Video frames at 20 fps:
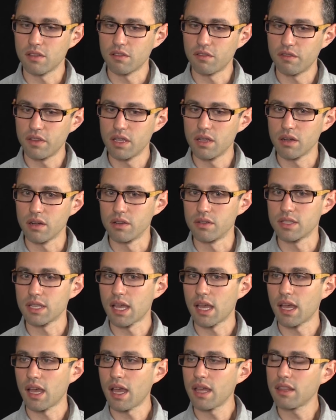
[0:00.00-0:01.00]
the fears,
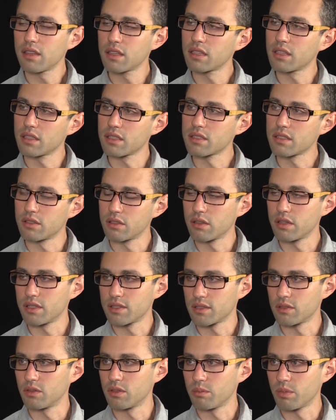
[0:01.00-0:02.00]
I think that this
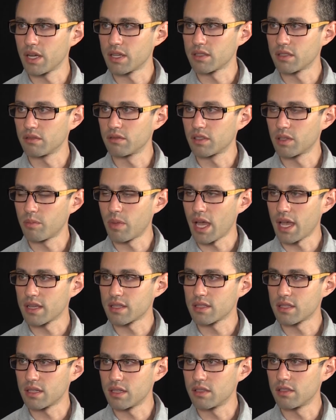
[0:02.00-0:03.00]
increase in repressive
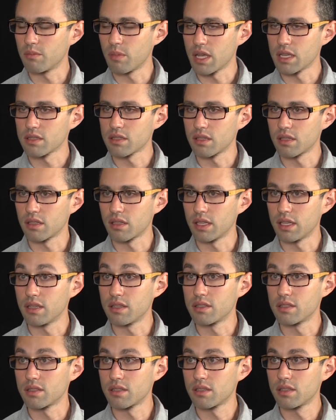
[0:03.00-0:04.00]
capacity domestically
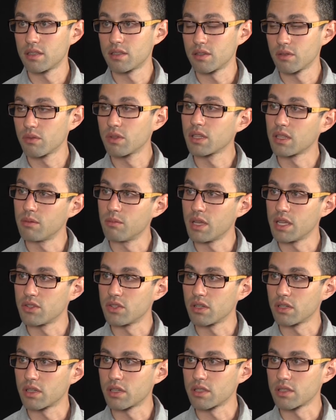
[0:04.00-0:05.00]
is a really
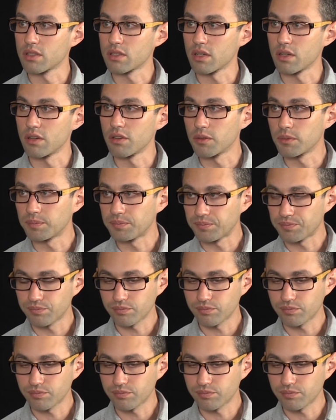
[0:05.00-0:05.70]
major concern.